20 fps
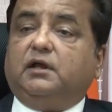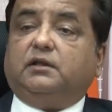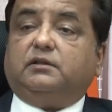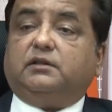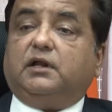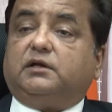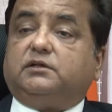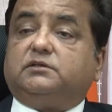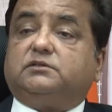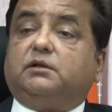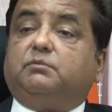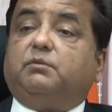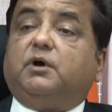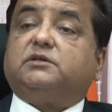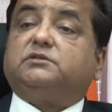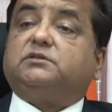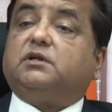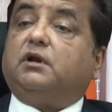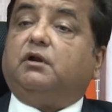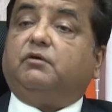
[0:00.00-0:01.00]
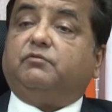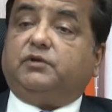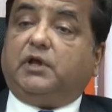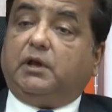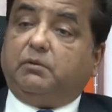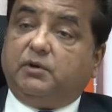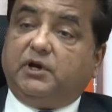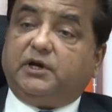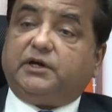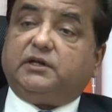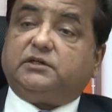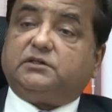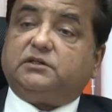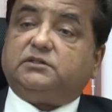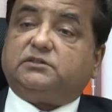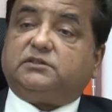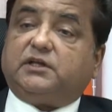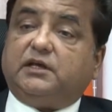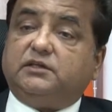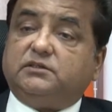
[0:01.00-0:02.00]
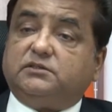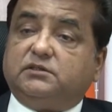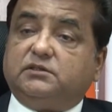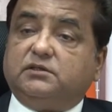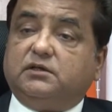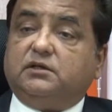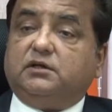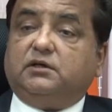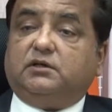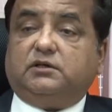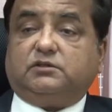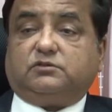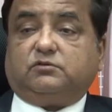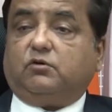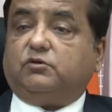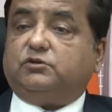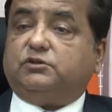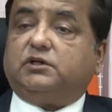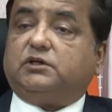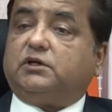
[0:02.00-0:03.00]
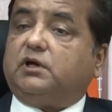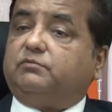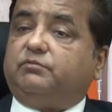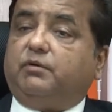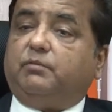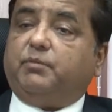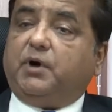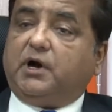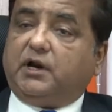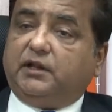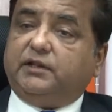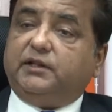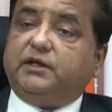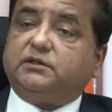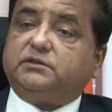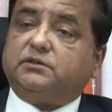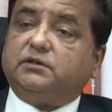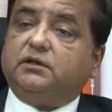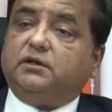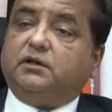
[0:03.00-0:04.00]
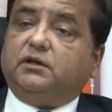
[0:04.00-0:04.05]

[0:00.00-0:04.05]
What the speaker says: that is the Master of Rehabilitation Science. It's originated from Bangladesh.